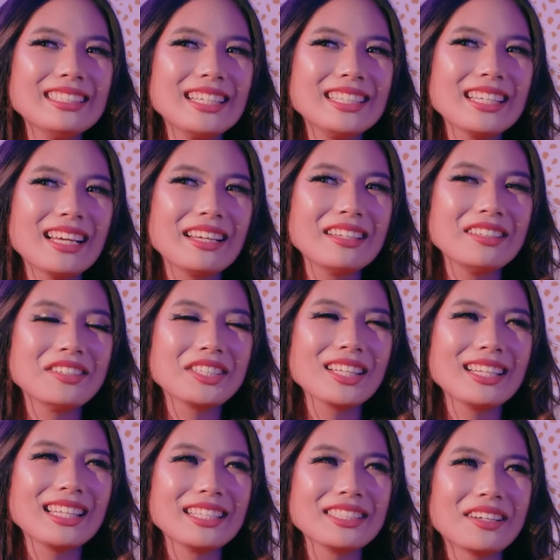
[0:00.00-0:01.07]
DJing, usually
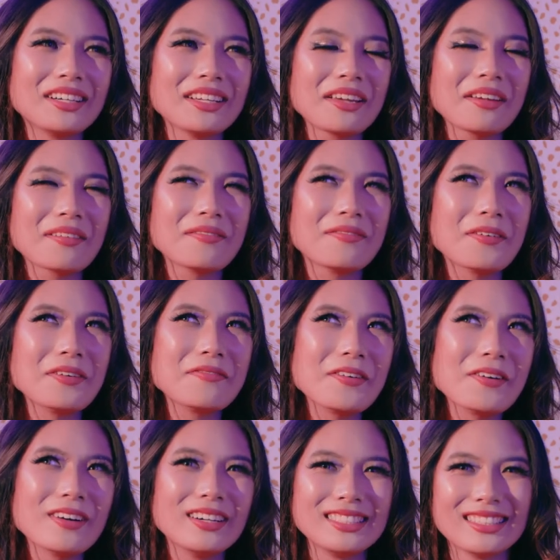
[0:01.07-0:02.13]
things are in like
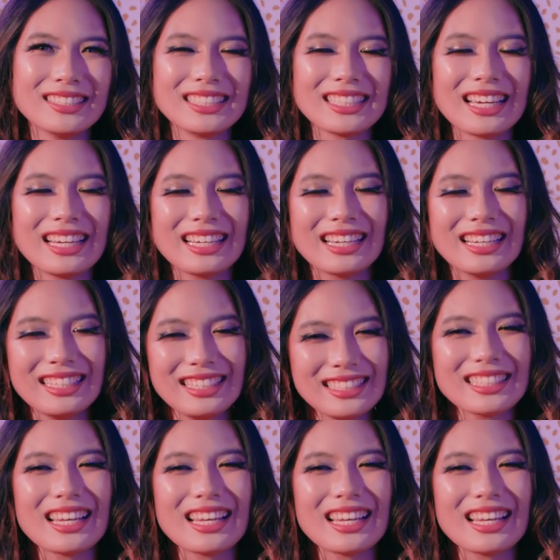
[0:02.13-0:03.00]
4/4. So it's like, you just